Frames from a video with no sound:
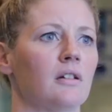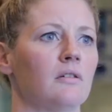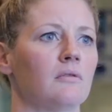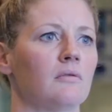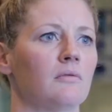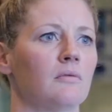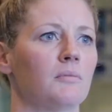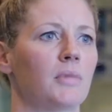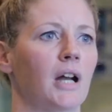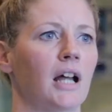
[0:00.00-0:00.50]

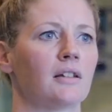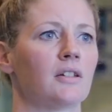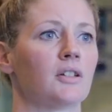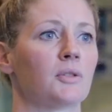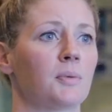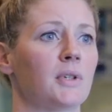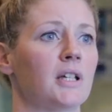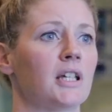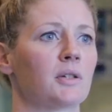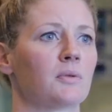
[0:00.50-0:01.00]
in
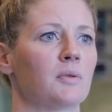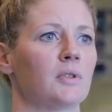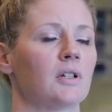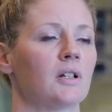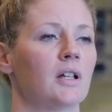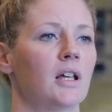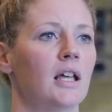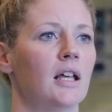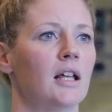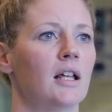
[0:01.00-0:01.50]
practice
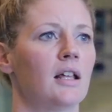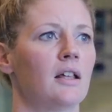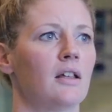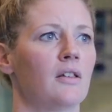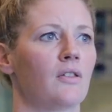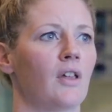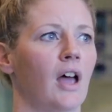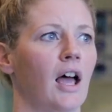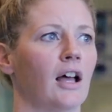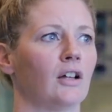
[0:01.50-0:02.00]
placement
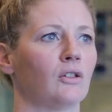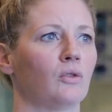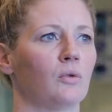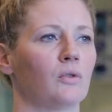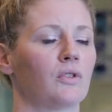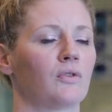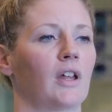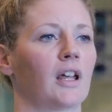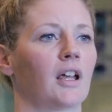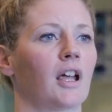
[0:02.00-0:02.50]
that I
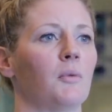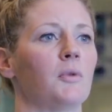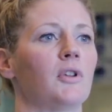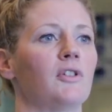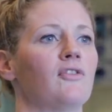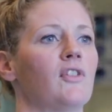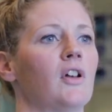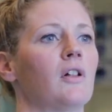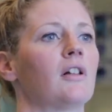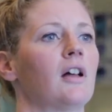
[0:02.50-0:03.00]
don't think I would
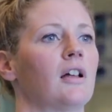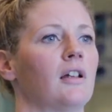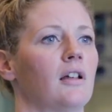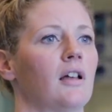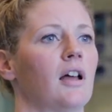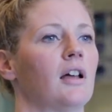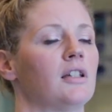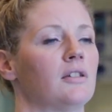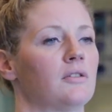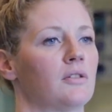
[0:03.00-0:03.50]
have felt
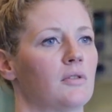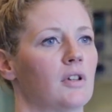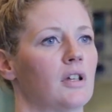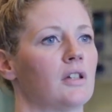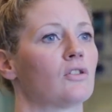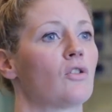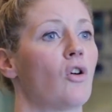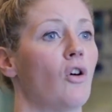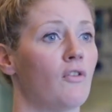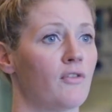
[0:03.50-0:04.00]

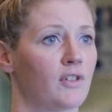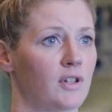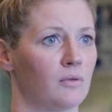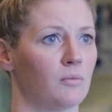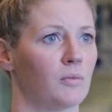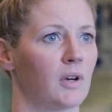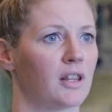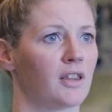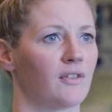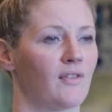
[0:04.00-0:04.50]
as
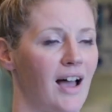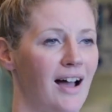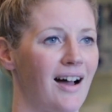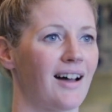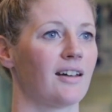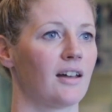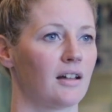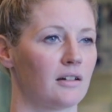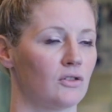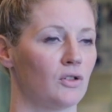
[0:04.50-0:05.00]
confident with if I
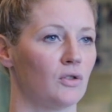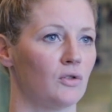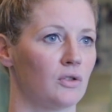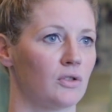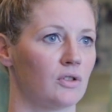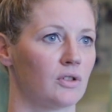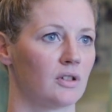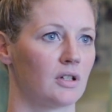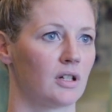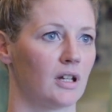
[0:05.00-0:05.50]
hadn't
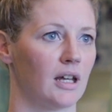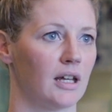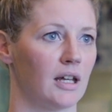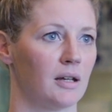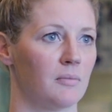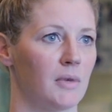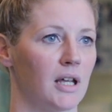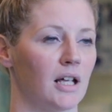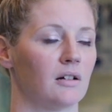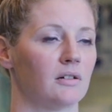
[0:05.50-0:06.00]
used
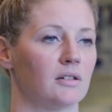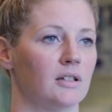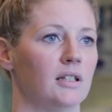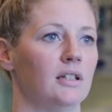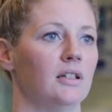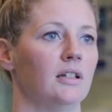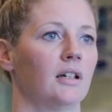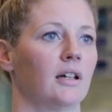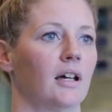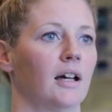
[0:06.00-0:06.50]

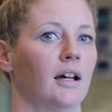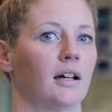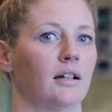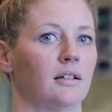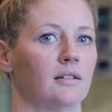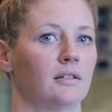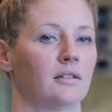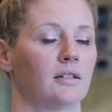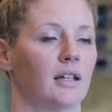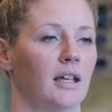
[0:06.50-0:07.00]
LT
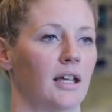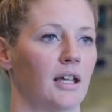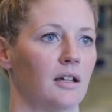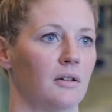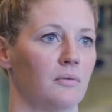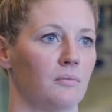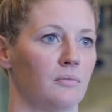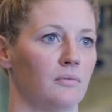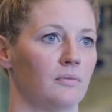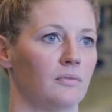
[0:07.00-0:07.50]
and
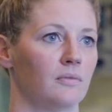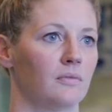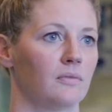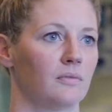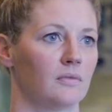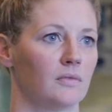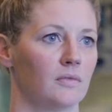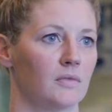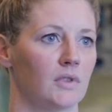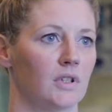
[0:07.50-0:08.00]

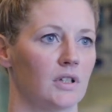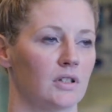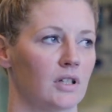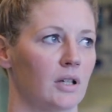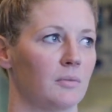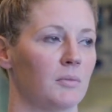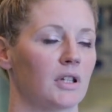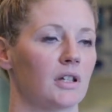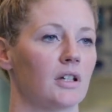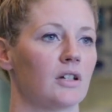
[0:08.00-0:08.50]
the
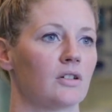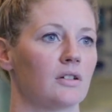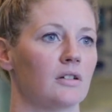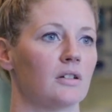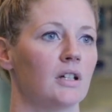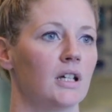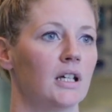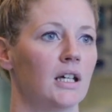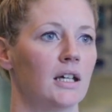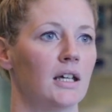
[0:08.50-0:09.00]

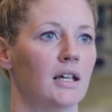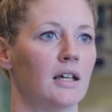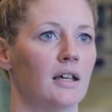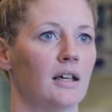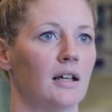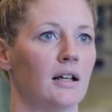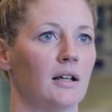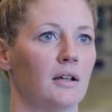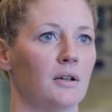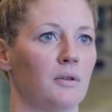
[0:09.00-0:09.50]
simulation.
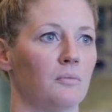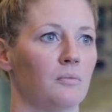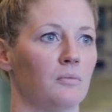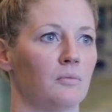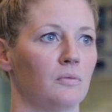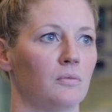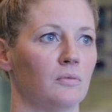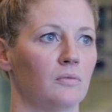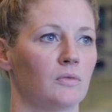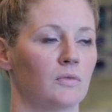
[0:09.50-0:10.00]

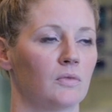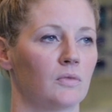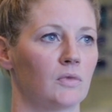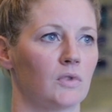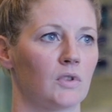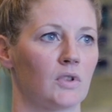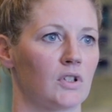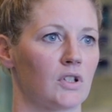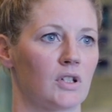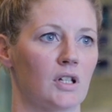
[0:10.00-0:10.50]

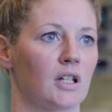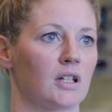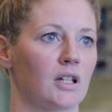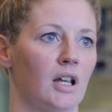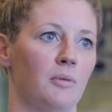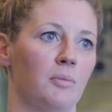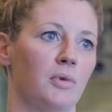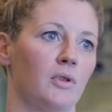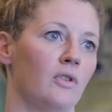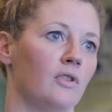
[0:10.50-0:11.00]
There's an
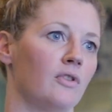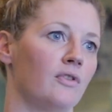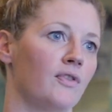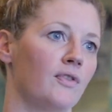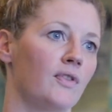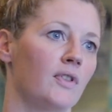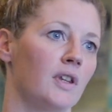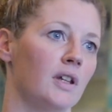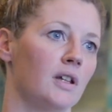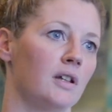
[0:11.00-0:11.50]
example
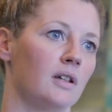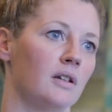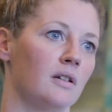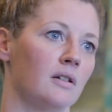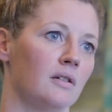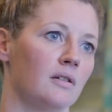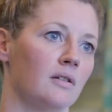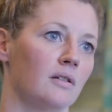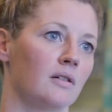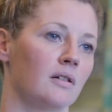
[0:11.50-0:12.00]
of
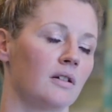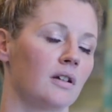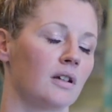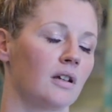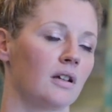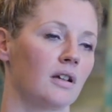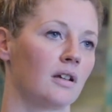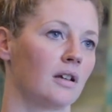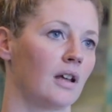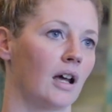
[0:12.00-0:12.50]
the
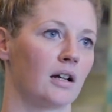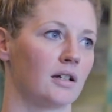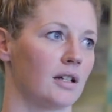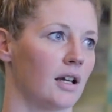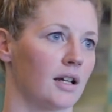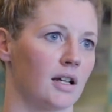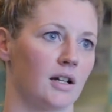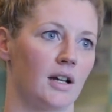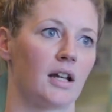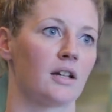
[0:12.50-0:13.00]
cardiac